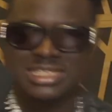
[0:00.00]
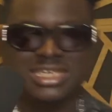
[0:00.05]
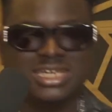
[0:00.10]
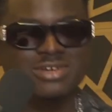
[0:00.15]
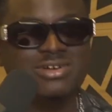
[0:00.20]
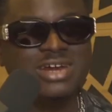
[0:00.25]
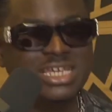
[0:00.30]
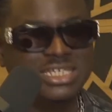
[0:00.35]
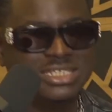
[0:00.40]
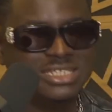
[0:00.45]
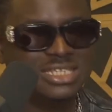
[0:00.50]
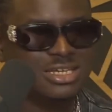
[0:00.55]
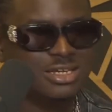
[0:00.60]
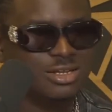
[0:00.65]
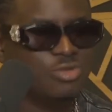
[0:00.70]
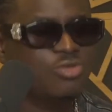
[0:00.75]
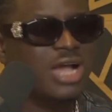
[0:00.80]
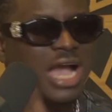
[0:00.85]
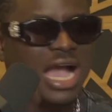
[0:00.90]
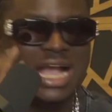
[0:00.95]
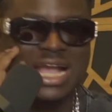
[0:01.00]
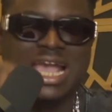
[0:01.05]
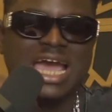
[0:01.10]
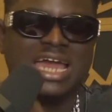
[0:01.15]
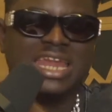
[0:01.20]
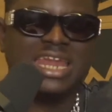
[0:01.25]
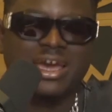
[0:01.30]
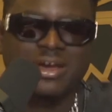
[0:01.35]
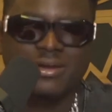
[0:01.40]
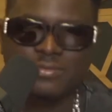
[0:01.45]
crazy. Look at
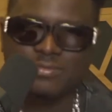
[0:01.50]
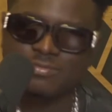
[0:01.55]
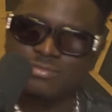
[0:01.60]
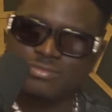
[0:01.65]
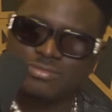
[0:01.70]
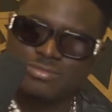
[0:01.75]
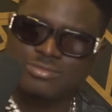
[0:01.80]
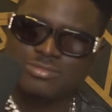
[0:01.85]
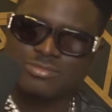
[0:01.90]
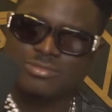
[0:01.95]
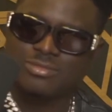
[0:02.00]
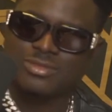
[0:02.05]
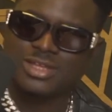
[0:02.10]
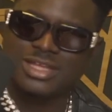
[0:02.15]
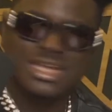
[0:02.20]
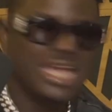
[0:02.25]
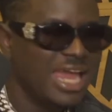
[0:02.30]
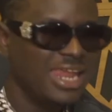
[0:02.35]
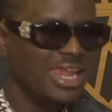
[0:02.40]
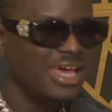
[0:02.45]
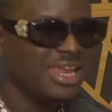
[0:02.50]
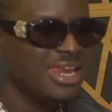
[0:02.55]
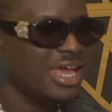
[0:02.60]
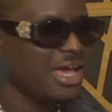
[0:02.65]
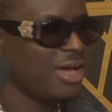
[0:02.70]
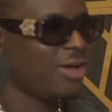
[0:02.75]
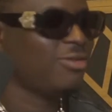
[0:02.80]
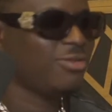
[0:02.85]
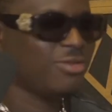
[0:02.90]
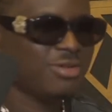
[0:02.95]
Ghana
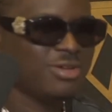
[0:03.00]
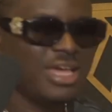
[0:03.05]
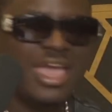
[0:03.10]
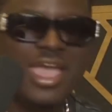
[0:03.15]
now.